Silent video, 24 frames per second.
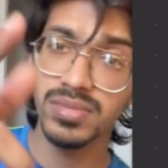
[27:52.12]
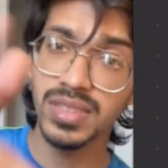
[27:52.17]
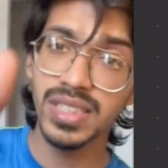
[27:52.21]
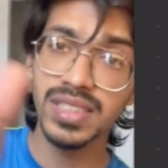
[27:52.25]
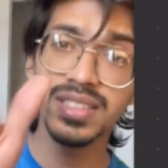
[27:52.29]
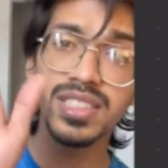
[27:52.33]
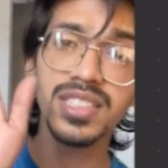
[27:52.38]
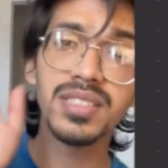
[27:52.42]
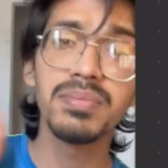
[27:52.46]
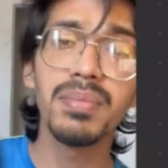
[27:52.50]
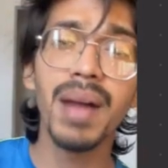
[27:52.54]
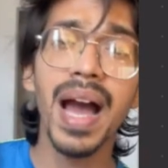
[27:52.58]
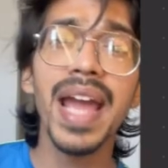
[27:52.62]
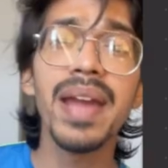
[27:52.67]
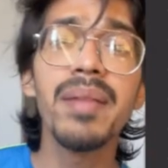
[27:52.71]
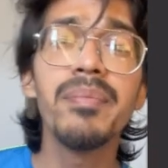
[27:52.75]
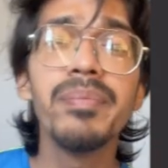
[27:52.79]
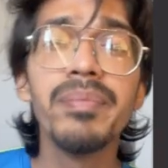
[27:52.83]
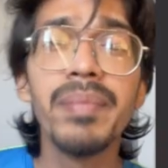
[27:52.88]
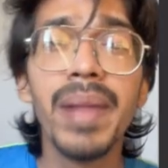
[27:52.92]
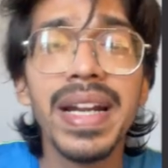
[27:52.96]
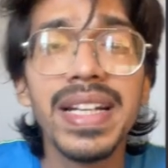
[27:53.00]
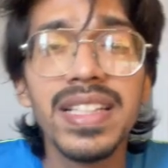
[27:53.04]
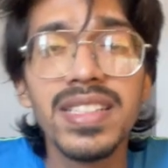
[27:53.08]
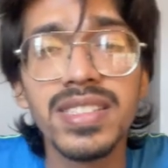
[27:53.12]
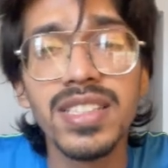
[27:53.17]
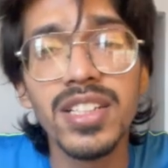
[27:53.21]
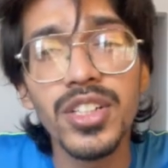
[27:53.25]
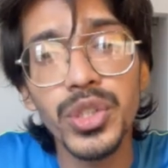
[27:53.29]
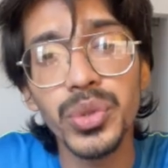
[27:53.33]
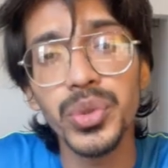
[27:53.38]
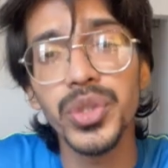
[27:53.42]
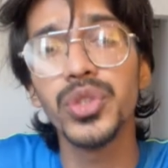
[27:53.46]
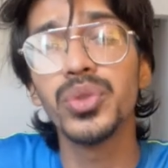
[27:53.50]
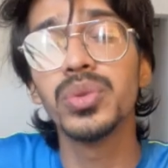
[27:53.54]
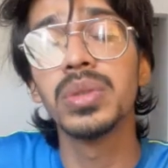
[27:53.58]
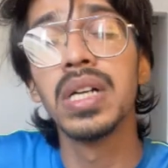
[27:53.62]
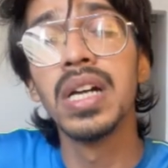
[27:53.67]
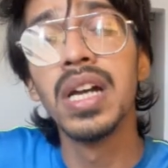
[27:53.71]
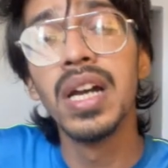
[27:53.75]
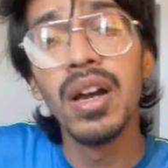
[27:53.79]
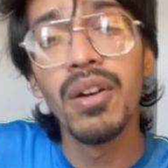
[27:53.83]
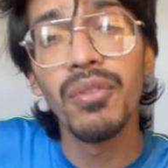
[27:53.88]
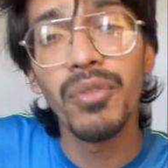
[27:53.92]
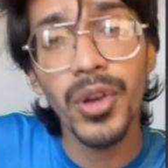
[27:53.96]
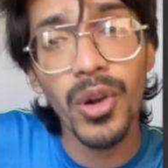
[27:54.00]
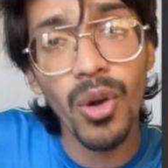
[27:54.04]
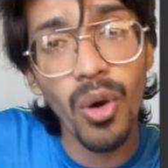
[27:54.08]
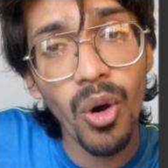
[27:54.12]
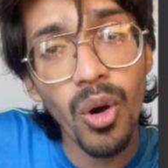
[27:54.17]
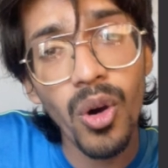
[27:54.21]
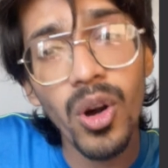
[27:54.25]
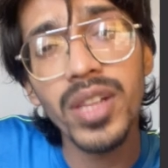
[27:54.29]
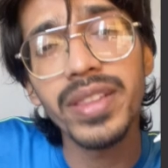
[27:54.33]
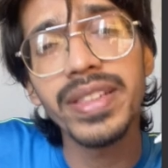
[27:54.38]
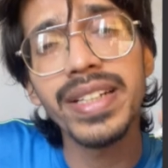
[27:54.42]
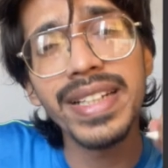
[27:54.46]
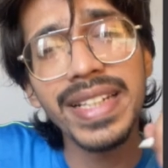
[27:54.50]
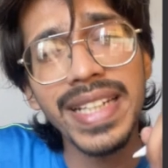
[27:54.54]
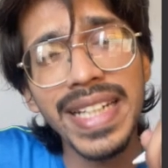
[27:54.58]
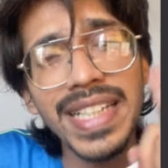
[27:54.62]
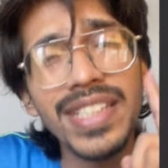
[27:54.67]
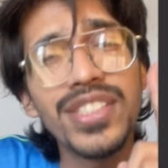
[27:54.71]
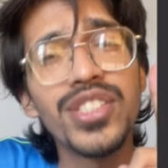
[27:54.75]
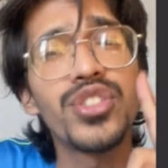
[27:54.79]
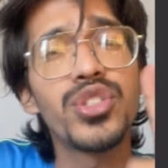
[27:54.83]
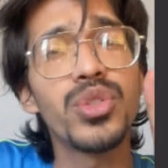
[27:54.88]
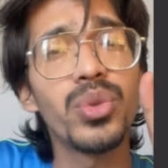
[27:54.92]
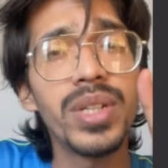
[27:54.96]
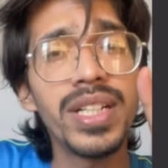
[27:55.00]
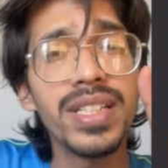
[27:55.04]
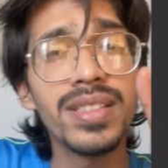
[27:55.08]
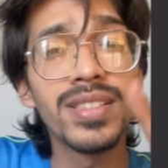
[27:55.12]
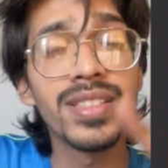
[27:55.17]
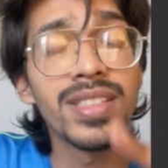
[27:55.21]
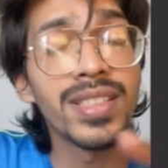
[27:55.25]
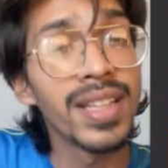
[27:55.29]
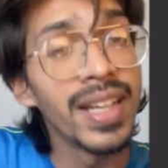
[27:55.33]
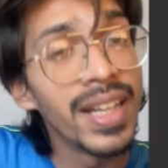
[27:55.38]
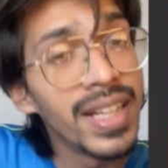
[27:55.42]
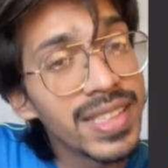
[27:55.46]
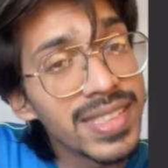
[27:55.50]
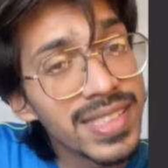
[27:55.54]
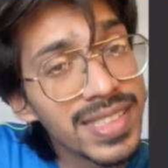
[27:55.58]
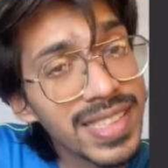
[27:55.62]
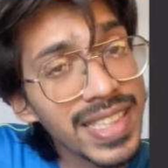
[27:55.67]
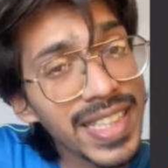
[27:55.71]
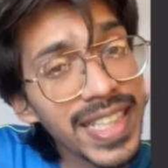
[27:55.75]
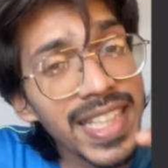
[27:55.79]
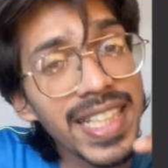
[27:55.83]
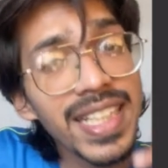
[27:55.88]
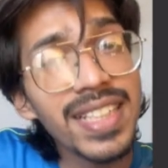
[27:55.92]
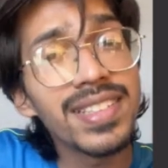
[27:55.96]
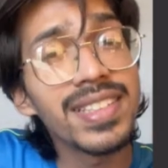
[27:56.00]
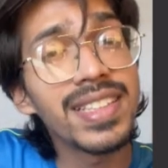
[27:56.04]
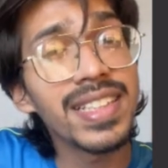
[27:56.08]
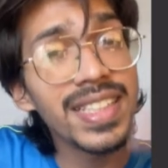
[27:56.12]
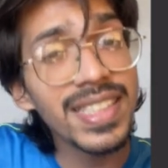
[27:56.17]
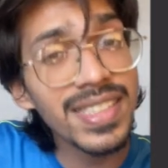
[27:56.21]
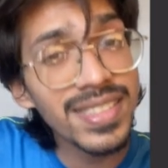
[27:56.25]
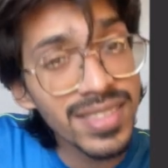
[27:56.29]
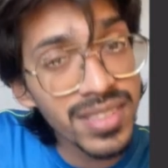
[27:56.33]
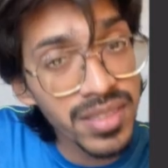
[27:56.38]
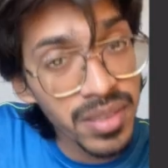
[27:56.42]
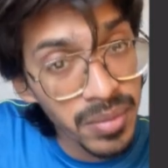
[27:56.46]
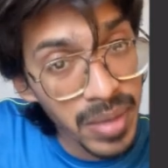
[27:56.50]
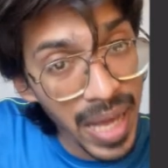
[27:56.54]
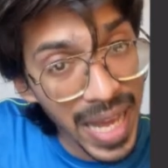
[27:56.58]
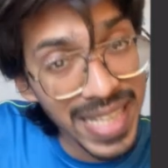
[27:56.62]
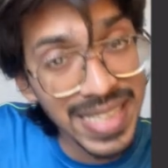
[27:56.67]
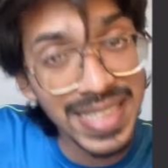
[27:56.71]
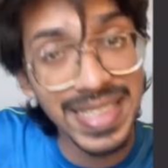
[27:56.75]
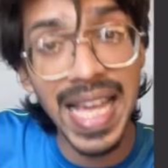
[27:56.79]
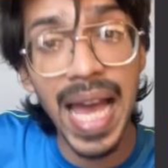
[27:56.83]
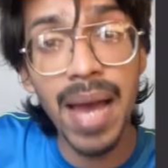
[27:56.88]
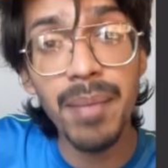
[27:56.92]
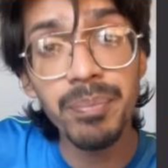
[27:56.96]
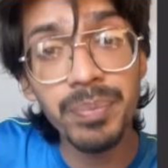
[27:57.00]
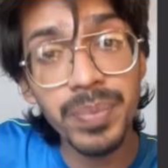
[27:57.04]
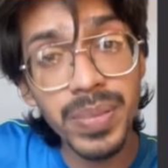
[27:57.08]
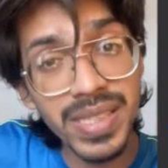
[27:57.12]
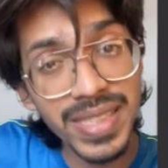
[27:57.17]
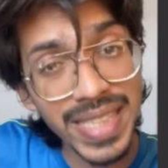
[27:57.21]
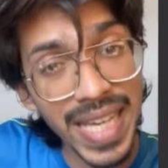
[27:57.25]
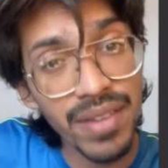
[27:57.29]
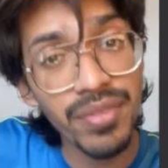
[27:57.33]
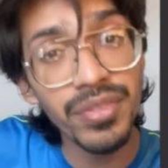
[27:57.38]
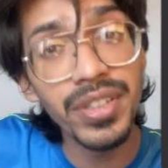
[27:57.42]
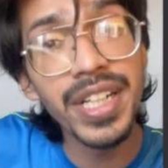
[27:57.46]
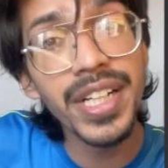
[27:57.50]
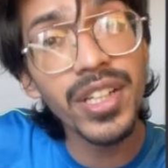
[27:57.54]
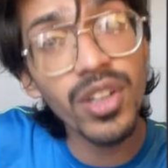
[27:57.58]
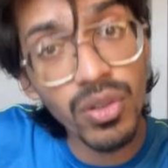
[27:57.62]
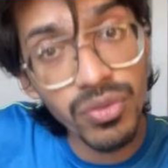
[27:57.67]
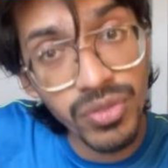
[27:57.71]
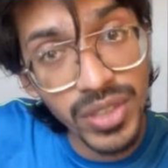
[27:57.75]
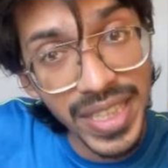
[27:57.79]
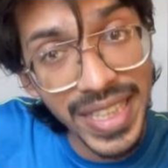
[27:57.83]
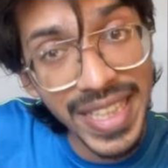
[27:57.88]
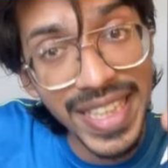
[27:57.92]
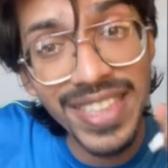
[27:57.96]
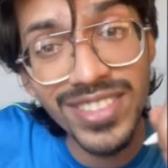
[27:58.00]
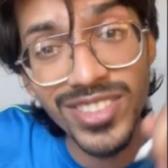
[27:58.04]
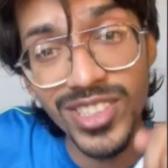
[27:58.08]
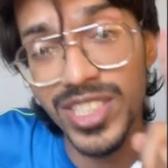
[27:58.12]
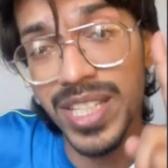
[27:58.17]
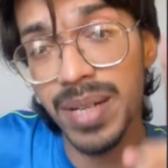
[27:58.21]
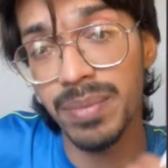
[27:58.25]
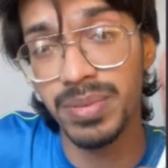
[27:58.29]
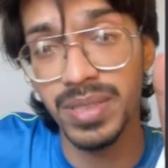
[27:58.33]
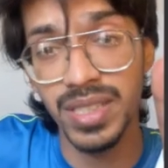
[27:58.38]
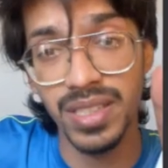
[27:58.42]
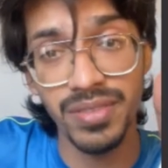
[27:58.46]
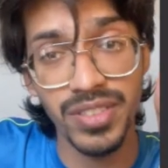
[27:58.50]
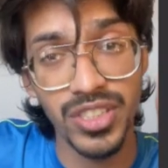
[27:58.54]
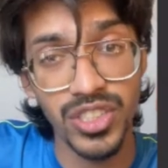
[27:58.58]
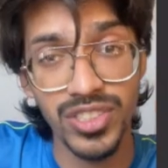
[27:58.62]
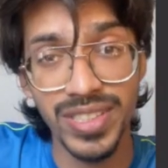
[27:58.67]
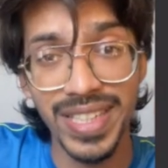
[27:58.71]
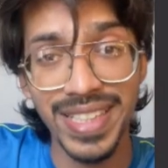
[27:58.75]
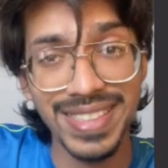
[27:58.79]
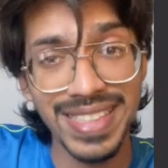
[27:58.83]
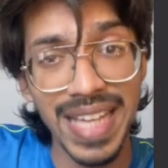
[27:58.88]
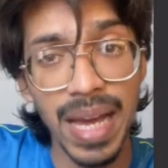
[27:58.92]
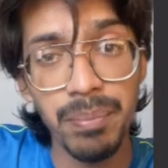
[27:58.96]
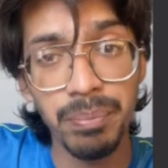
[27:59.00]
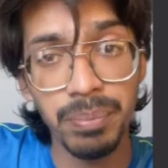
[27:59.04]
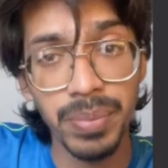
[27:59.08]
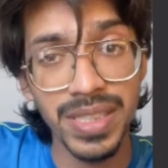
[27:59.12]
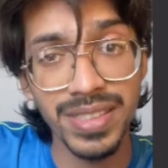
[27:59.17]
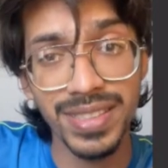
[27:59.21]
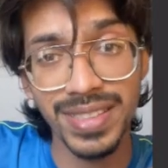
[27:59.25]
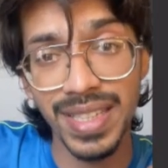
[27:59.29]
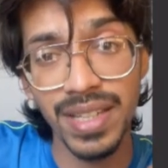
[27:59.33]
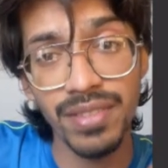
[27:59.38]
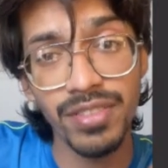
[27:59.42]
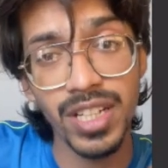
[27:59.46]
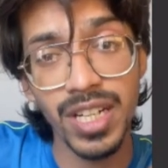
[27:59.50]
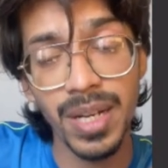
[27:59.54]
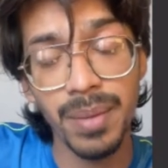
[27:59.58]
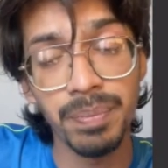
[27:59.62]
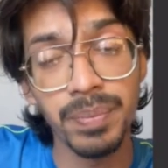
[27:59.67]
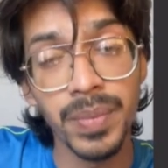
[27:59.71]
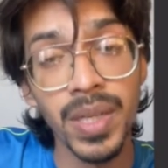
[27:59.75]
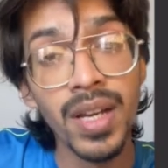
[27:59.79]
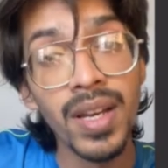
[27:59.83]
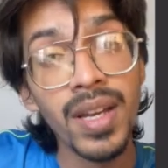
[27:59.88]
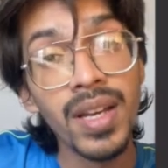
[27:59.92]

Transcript: This is my medicine to you for all the NEET students. Seeing these examples every day of each chapter, which is examples given up.